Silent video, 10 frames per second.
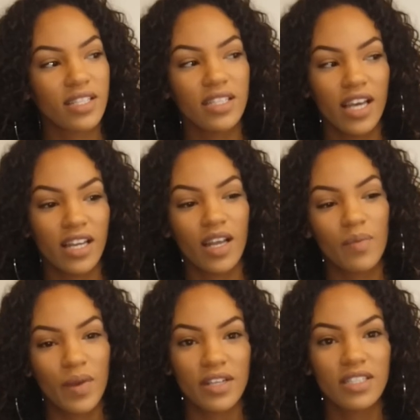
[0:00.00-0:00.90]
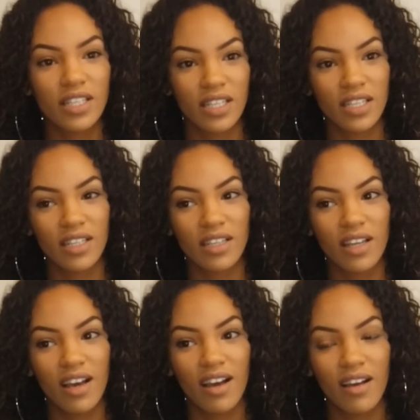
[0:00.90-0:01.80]
the day-to-day
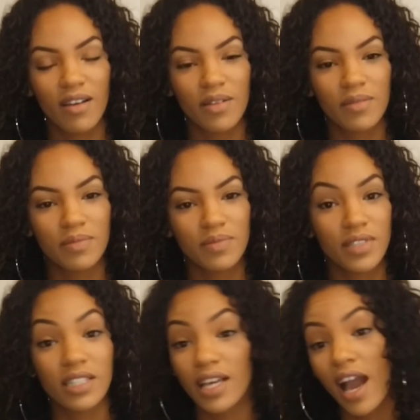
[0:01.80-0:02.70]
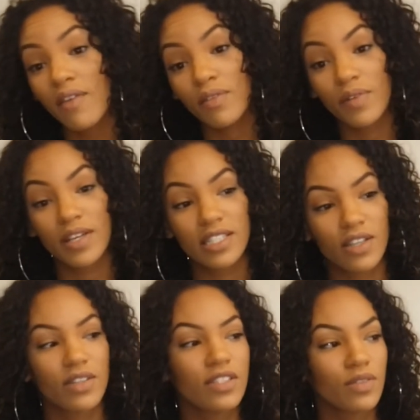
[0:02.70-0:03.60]
person doesn't have a voice, so
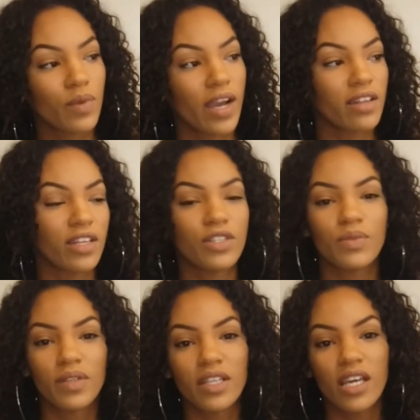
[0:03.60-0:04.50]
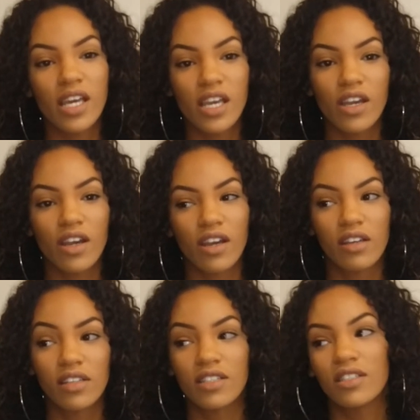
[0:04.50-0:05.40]
it's rare that you really hear,
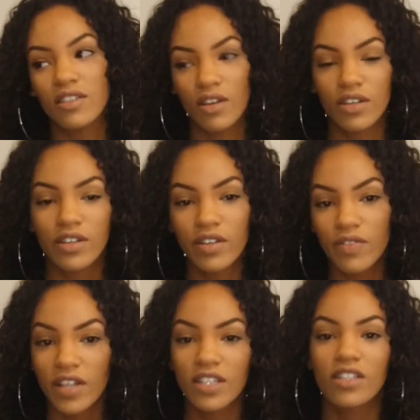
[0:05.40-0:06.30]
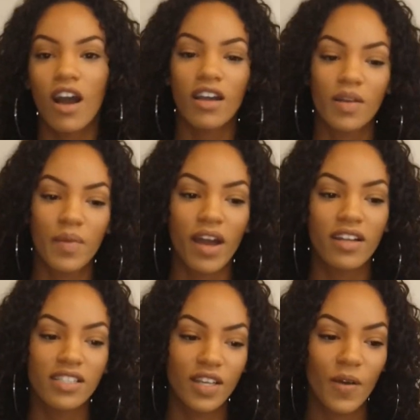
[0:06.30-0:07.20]
unless, you know, you and your friends are talking about
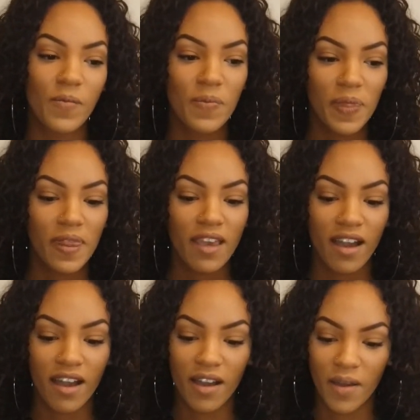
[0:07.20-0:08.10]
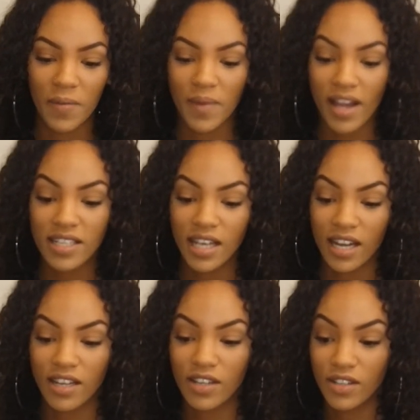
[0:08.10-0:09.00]
it. So I
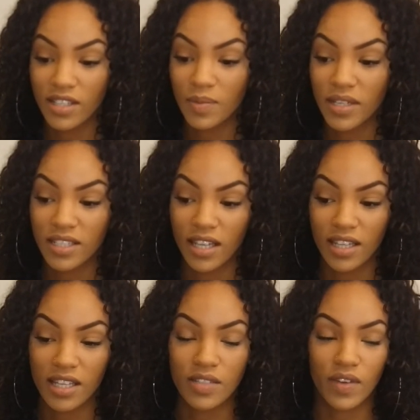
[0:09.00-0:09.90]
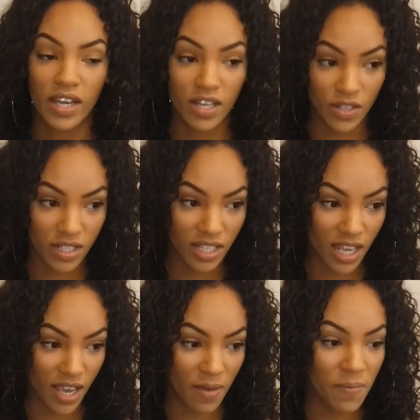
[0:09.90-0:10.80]
decided to do this because I think it's very
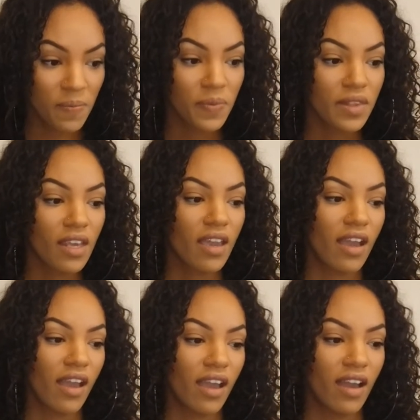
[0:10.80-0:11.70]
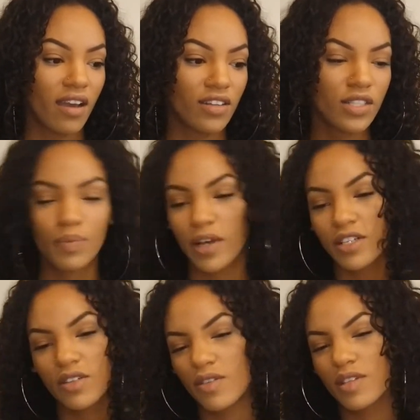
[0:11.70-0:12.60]
interesting. And just
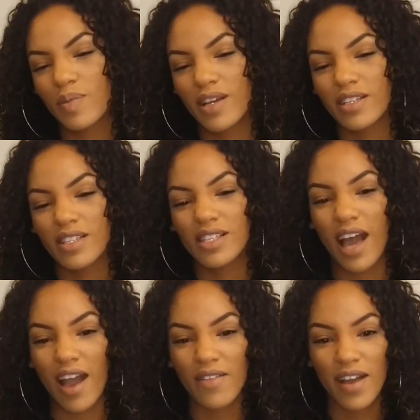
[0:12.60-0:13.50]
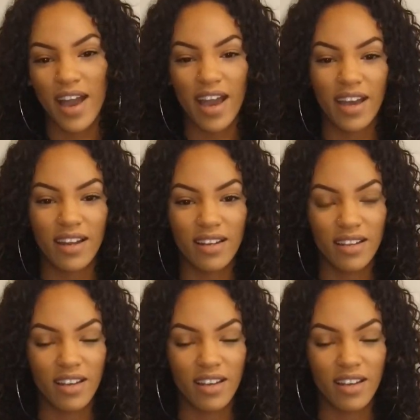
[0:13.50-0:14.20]
personal experiences that I've had,